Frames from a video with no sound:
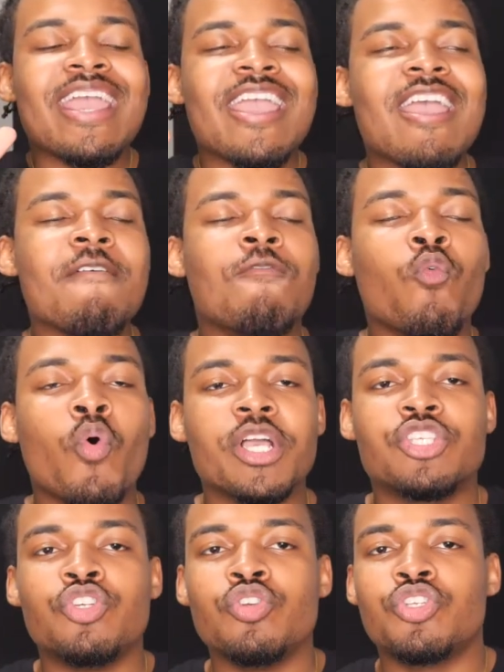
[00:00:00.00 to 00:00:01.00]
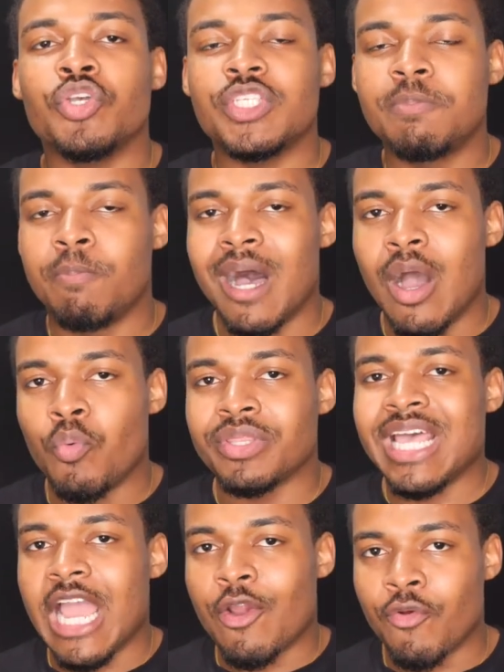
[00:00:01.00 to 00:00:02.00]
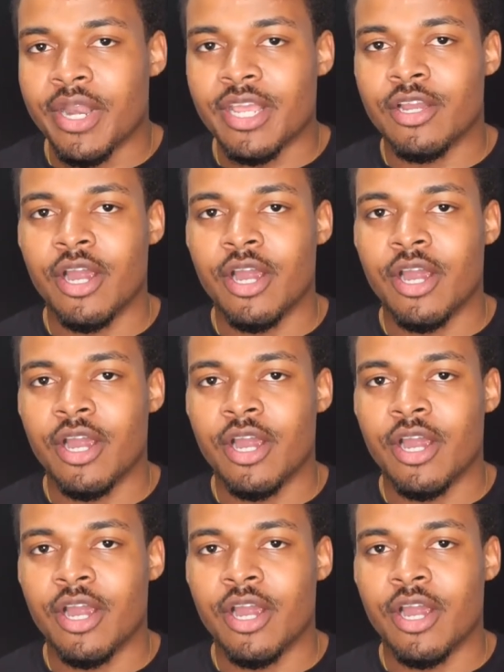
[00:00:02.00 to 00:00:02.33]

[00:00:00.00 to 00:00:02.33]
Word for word: if what you just bought with that credit